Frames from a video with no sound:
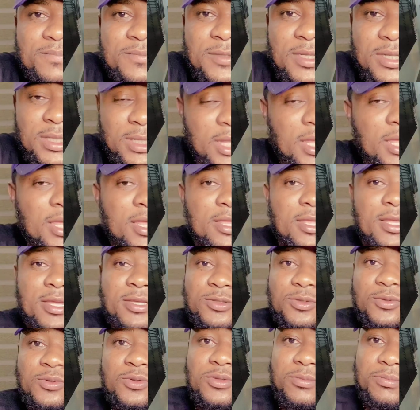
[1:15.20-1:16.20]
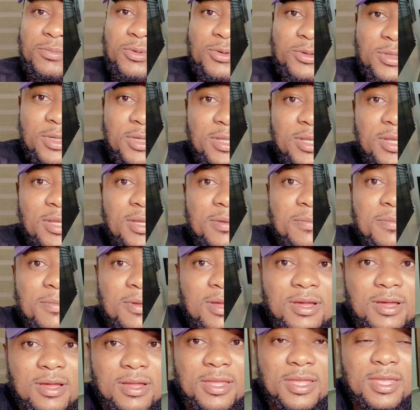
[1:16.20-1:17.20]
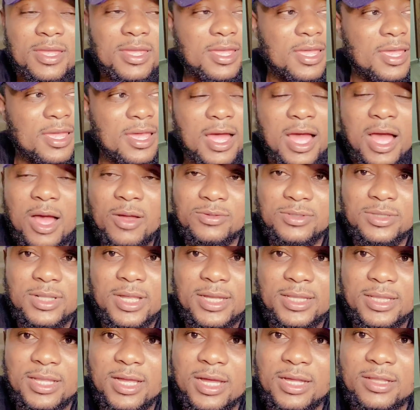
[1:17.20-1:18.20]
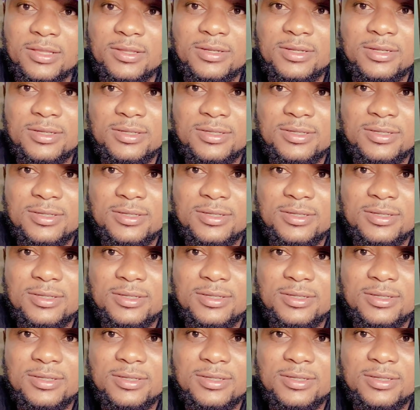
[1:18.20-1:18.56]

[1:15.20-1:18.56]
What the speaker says: 10 years old building a house like that.